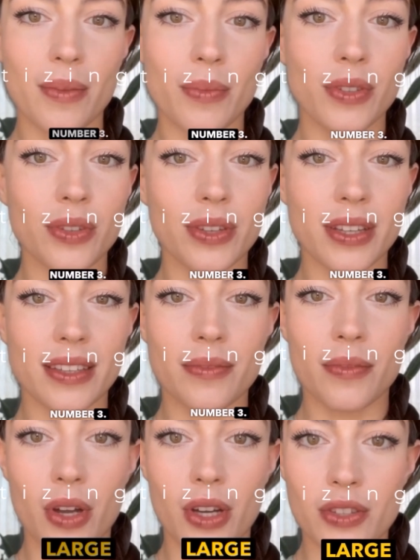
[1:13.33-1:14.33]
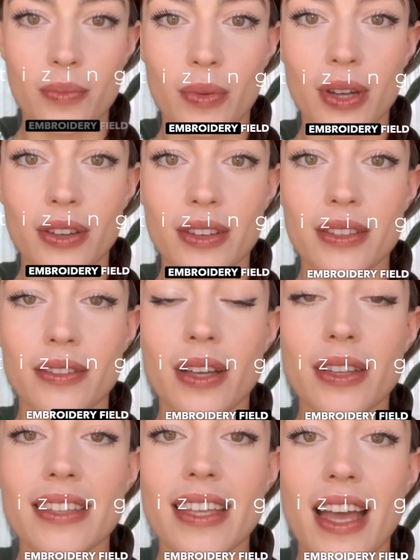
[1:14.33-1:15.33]
Number three, large embroidery
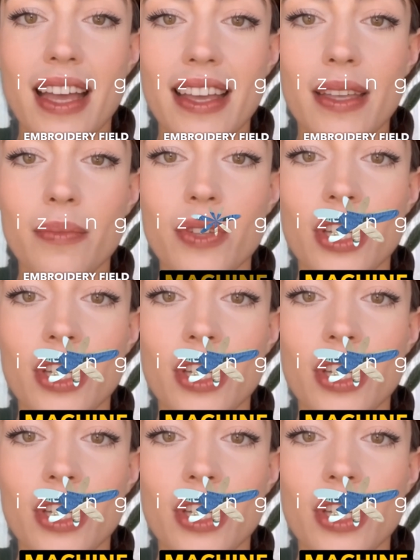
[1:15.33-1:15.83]
field. The